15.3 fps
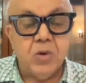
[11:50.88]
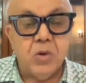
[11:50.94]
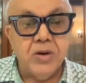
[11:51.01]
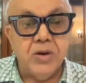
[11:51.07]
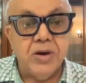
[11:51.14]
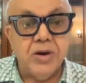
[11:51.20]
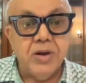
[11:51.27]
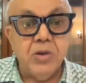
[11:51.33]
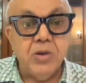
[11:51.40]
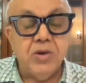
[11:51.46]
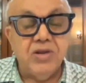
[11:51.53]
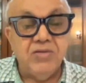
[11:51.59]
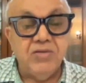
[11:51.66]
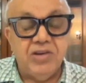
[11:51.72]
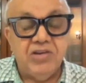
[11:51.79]
ordered
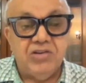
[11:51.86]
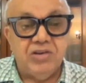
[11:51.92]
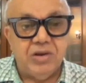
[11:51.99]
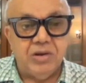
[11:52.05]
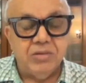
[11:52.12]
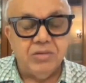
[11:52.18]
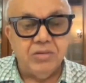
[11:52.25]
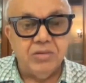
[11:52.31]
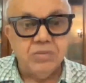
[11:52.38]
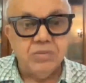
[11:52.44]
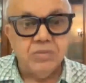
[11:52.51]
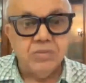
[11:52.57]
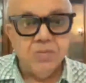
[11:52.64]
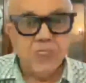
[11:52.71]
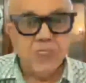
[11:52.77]
your eviction,
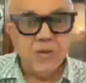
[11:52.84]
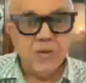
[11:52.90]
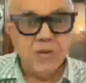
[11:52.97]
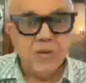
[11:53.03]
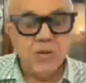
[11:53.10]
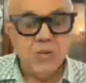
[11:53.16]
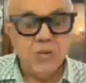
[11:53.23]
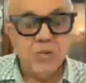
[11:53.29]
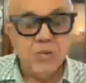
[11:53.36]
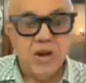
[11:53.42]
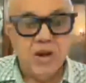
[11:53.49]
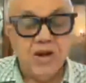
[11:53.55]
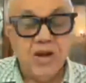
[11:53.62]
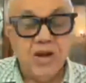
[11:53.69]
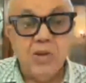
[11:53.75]

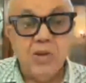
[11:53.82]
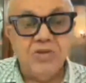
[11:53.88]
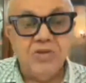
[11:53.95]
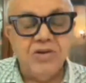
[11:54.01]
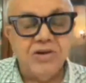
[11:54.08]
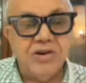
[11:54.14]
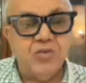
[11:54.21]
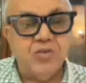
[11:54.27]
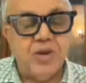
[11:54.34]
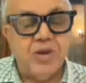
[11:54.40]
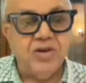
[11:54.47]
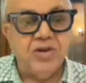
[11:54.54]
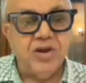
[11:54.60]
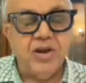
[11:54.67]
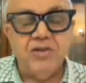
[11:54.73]
branding you as a
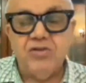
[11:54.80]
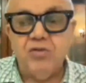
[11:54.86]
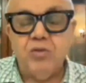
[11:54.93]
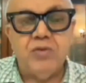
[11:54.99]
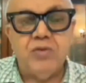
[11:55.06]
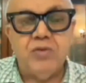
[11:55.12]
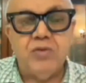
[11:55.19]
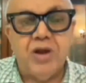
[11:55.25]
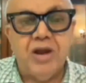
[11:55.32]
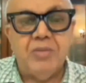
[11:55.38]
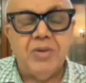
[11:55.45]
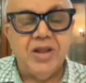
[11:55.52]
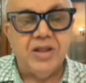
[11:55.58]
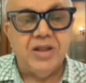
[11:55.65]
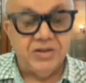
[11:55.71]
trespasser in a suit
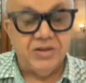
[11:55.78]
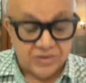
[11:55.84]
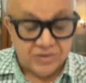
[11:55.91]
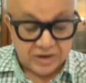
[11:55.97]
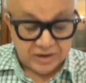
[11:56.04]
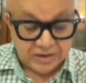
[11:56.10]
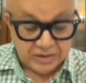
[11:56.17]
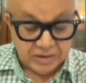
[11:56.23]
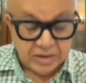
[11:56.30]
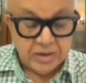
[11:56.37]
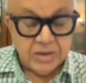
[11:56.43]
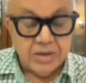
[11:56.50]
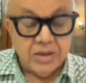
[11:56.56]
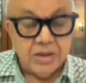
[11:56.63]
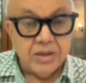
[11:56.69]
filed by the other side.
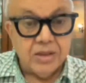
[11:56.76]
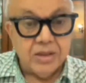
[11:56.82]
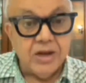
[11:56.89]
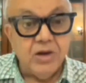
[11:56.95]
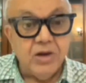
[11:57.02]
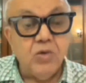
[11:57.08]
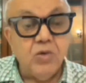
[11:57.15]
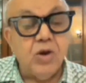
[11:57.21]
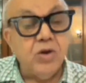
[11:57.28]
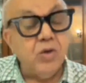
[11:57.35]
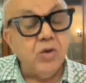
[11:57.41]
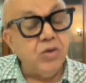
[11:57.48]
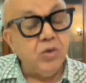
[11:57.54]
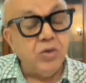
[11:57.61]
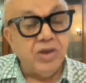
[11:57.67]
Then
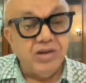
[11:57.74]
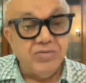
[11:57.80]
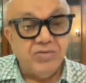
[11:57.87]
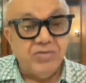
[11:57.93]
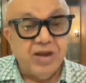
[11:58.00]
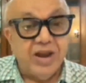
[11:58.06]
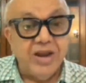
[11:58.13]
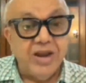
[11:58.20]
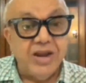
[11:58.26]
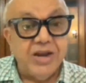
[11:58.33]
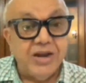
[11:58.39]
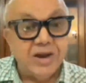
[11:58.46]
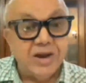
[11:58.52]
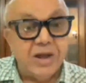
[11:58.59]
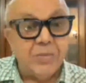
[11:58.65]
you can file an
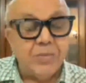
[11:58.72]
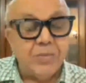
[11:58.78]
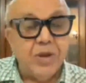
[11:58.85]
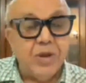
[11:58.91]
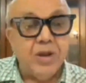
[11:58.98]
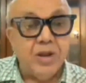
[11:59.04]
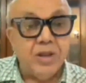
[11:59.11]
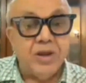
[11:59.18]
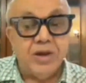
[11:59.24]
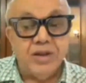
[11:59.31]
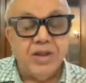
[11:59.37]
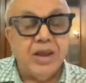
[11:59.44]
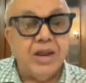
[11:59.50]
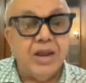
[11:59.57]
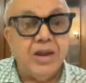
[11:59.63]
intra appeal, that
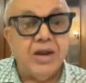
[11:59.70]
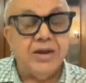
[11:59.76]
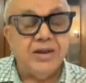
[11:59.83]
is a